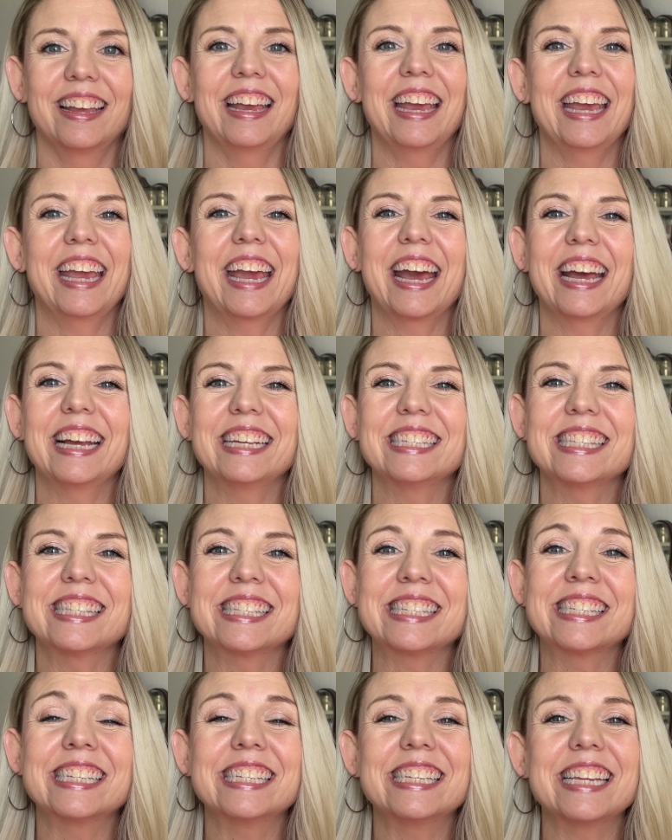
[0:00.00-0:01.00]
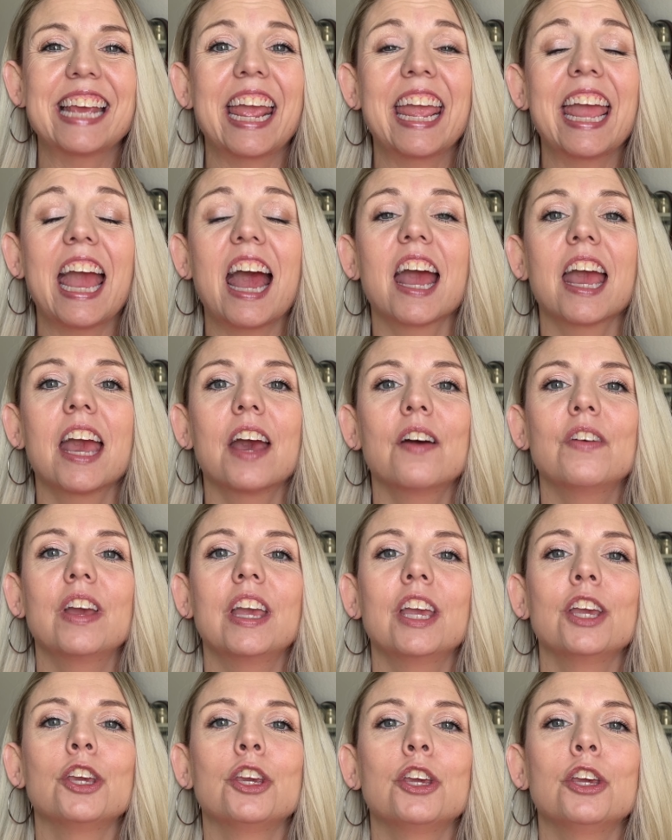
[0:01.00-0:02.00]
Hey guys, today I have a
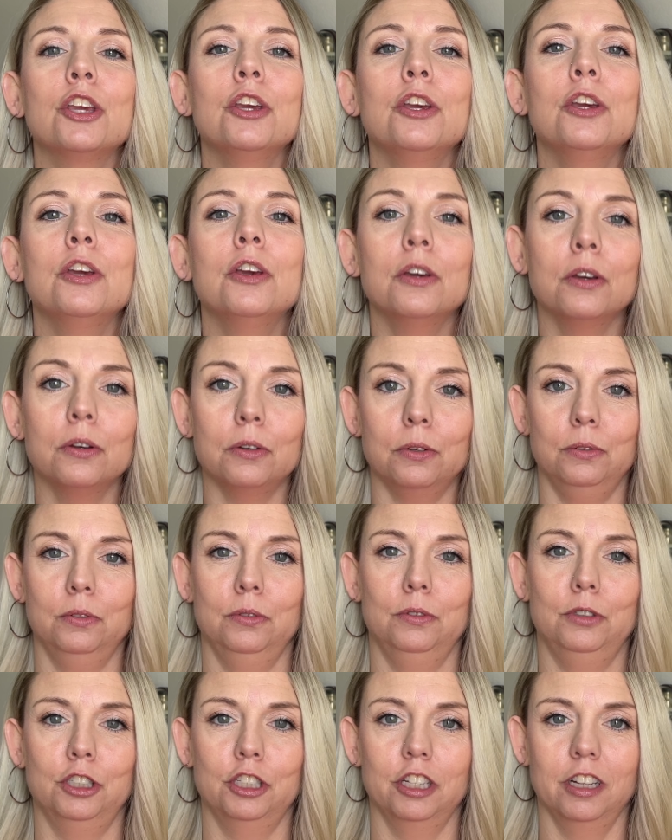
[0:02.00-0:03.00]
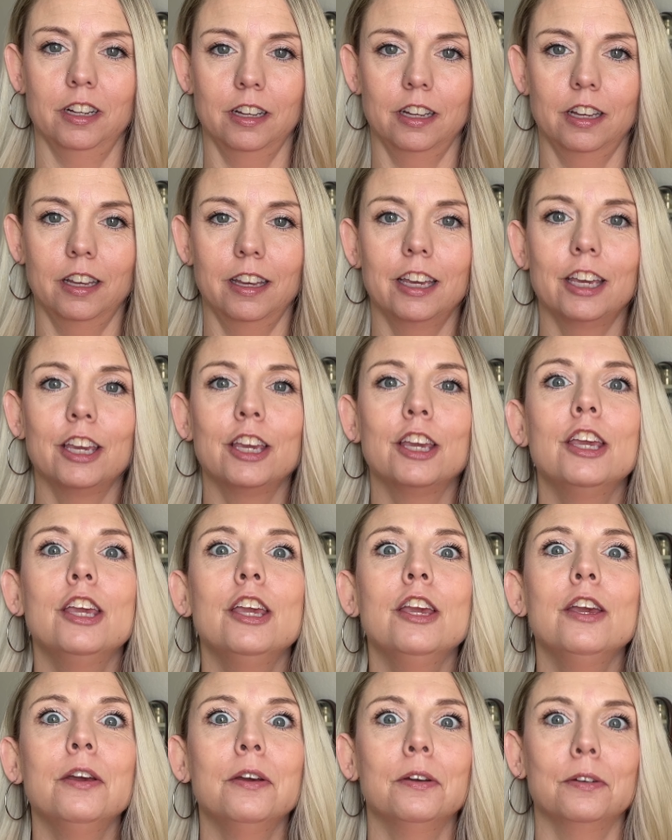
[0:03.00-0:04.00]
huge
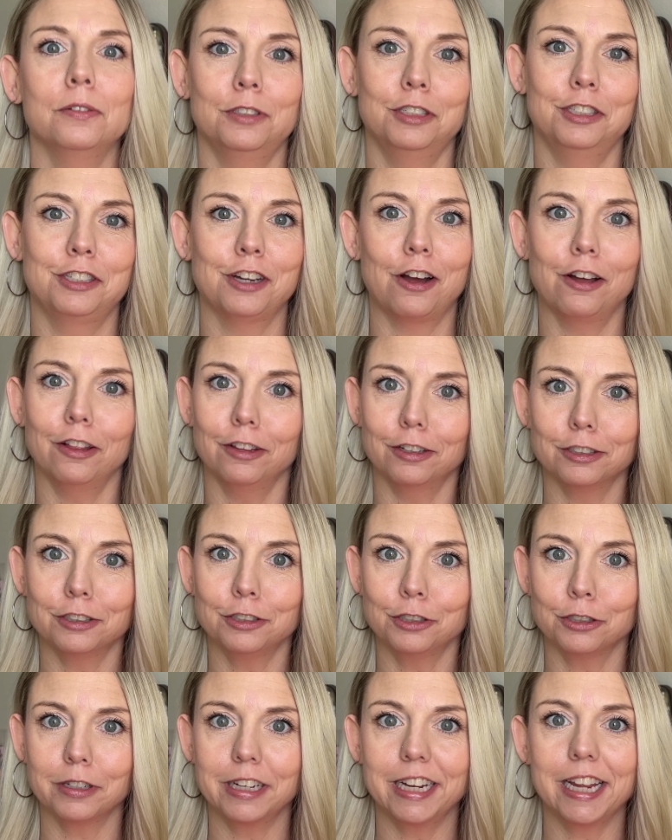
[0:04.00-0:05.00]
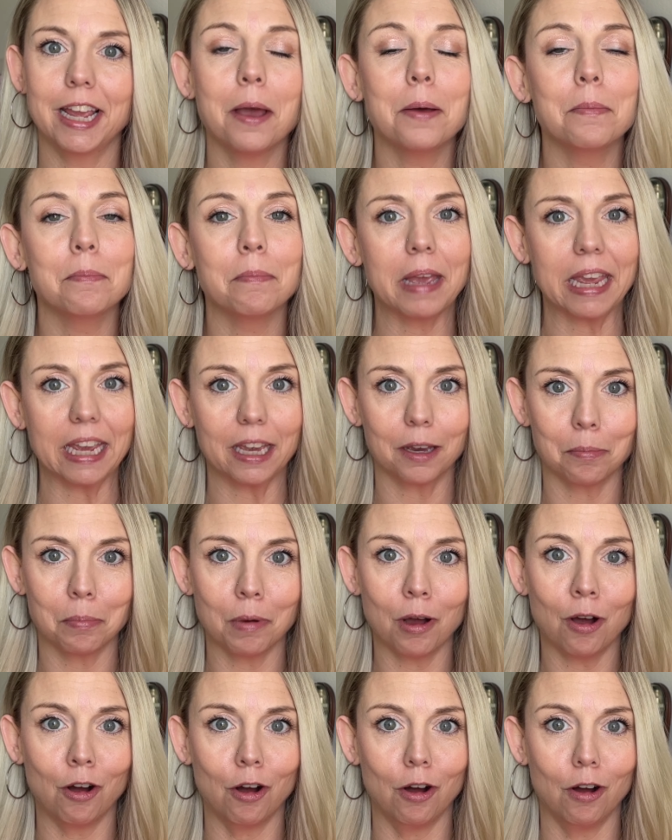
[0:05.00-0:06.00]
Dollar Tree makeup
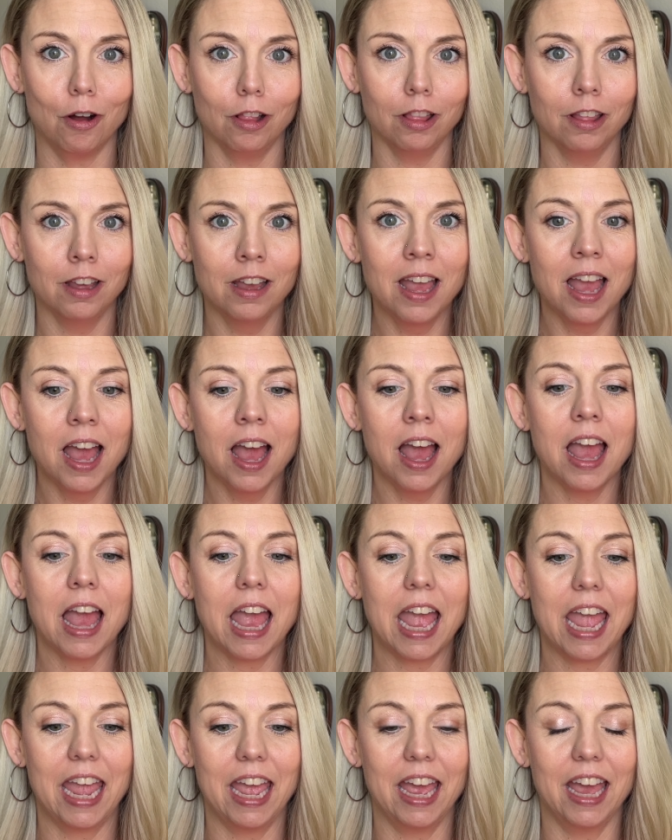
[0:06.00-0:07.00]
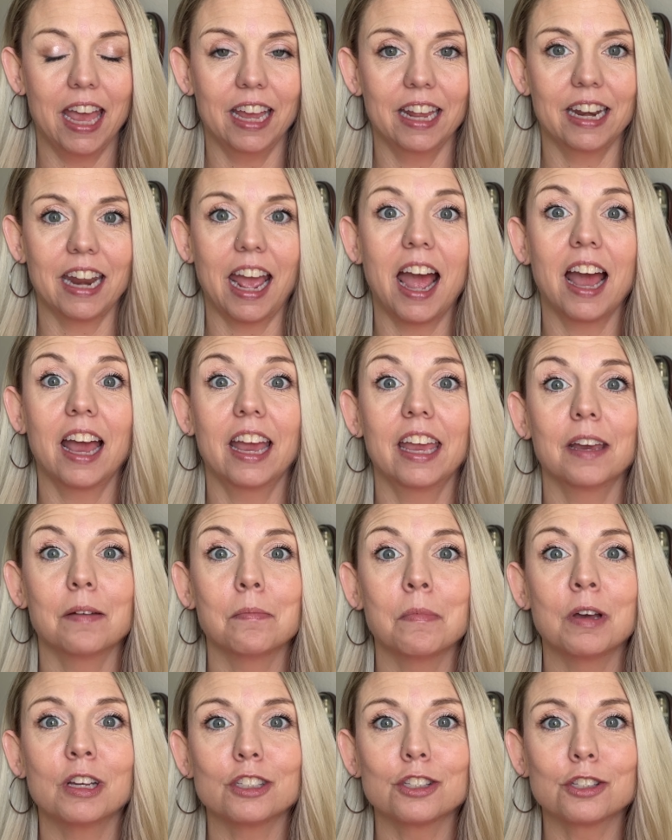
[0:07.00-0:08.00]
haul. And I am
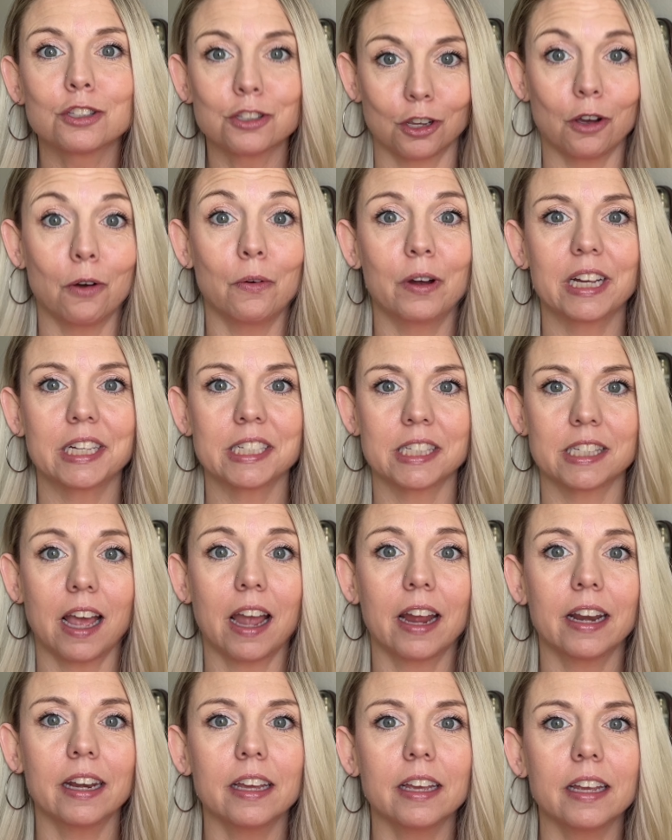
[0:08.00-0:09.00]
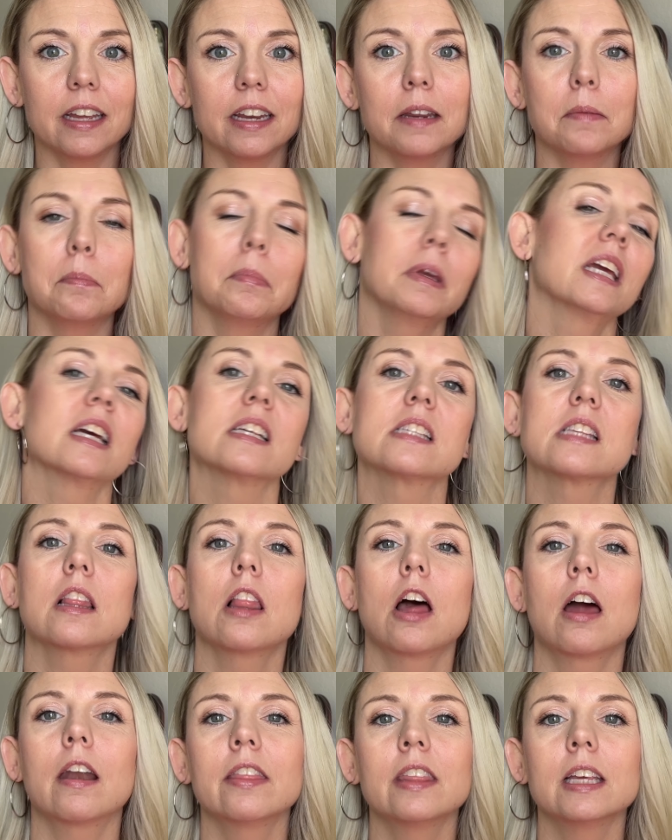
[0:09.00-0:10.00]
so excited because a
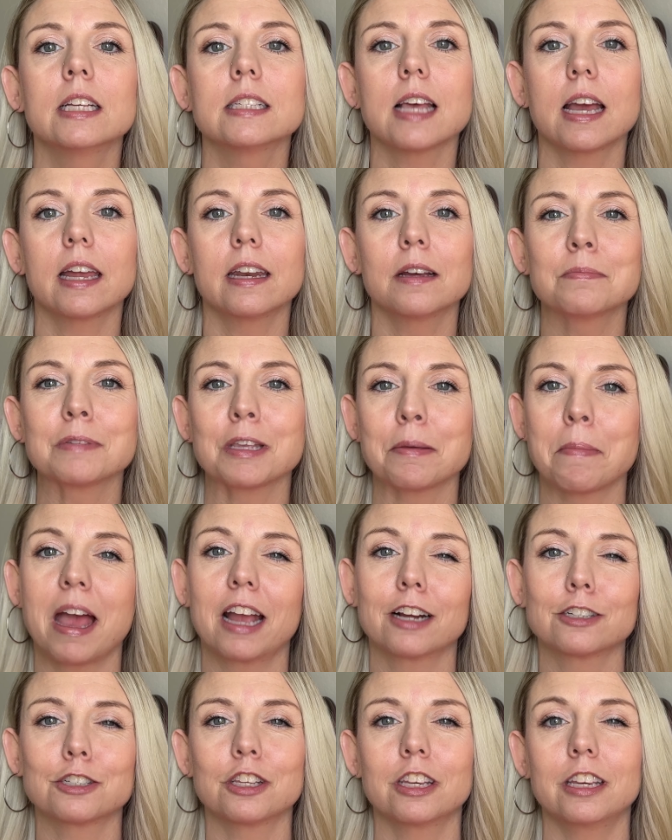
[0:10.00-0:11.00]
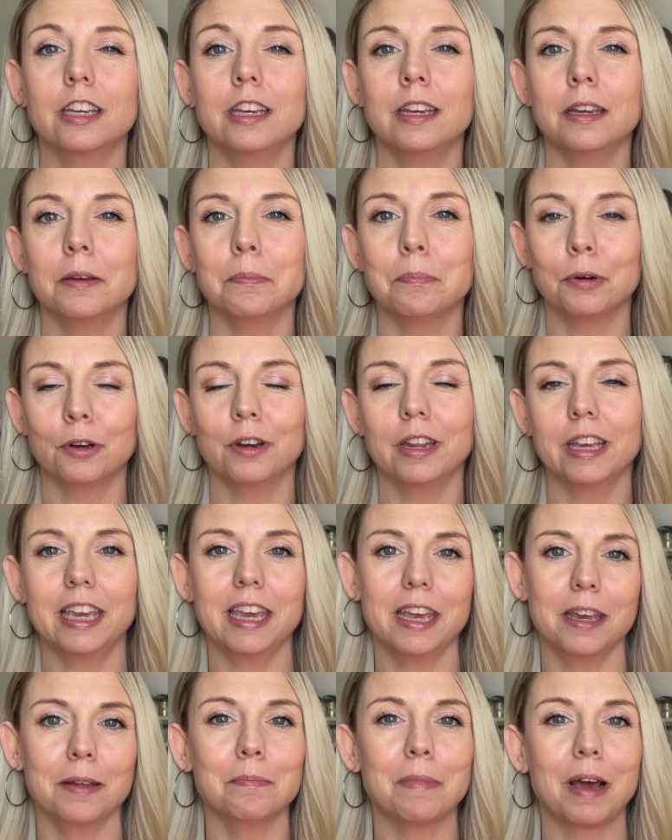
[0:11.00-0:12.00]
lot of these items I'm actually putting
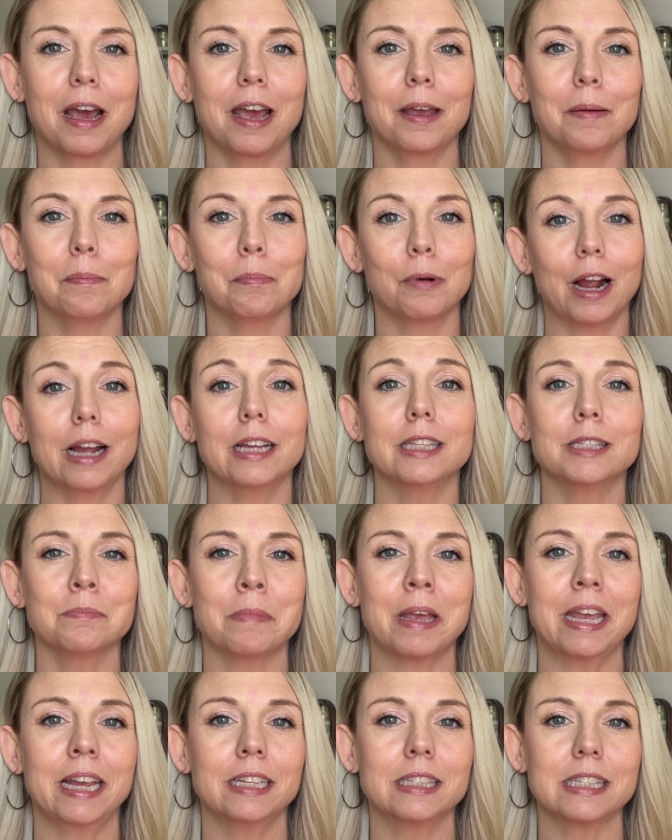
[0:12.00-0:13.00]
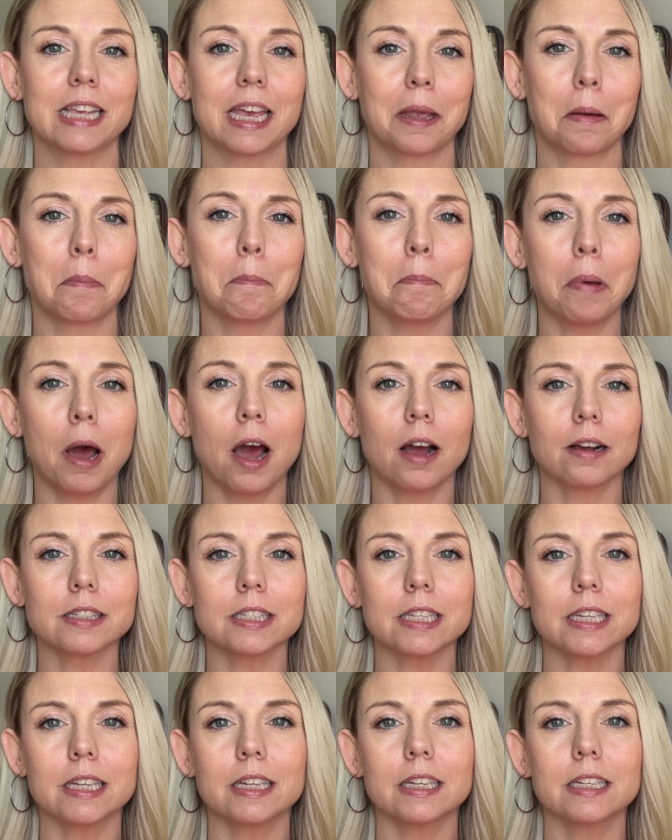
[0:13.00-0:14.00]
in my bridesmaids like
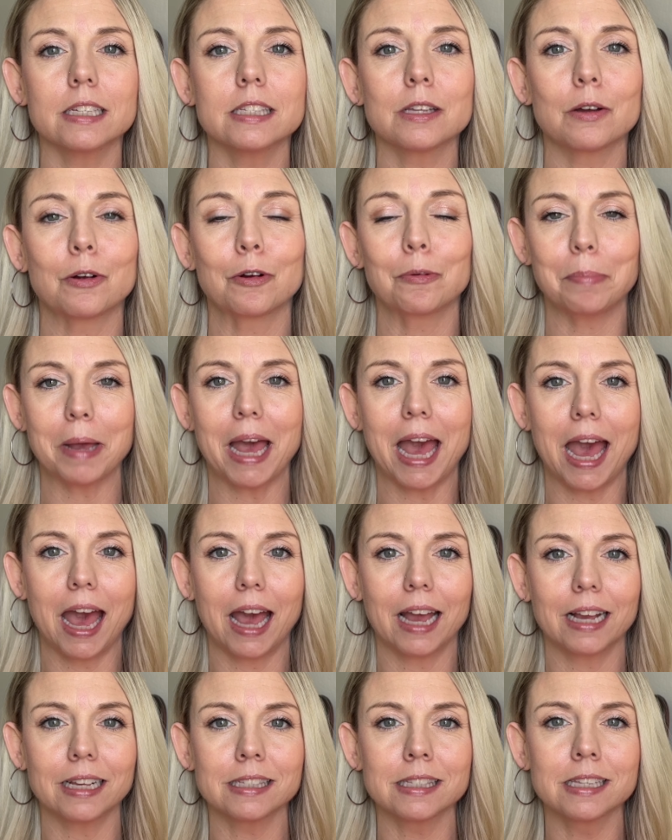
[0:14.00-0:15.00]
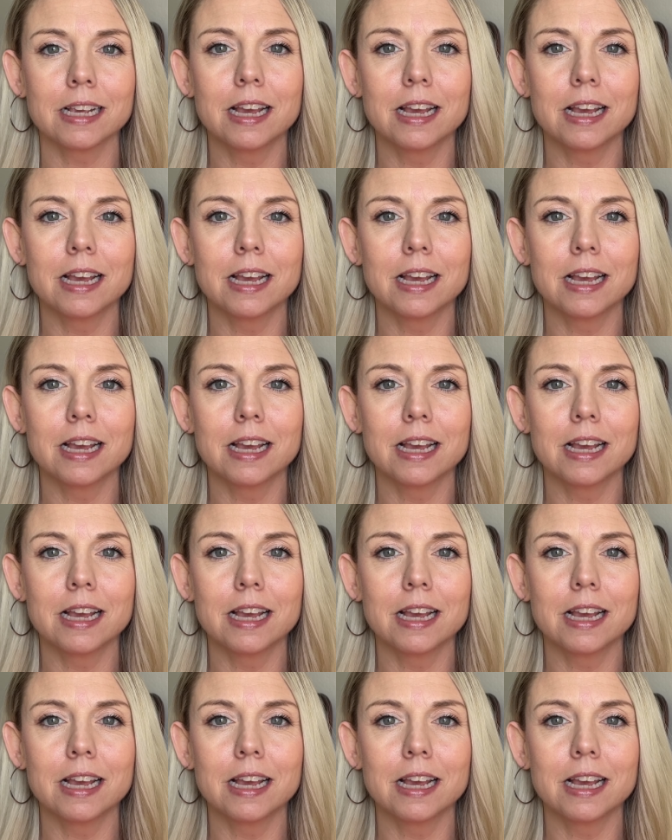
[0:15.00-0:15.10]
boxes or bags